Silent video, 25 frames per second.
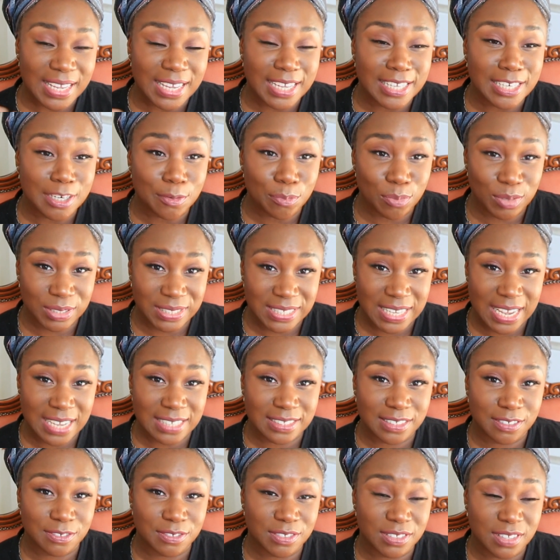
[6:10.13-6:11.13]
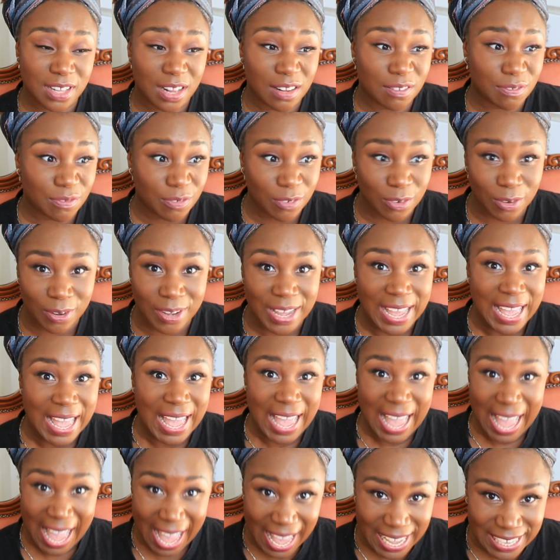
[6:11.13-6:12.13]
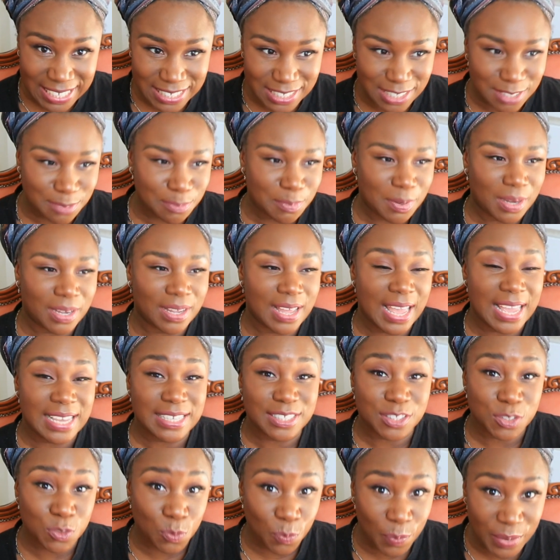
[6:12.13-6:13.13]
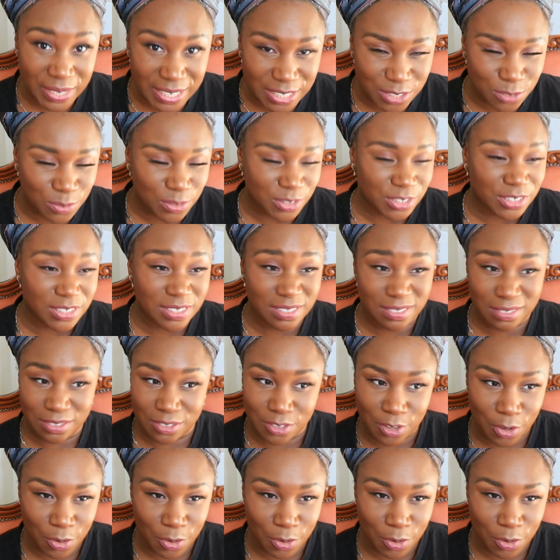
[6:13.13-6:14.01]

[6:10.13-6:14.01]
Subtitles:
in a protective style for 8 weeks, which is,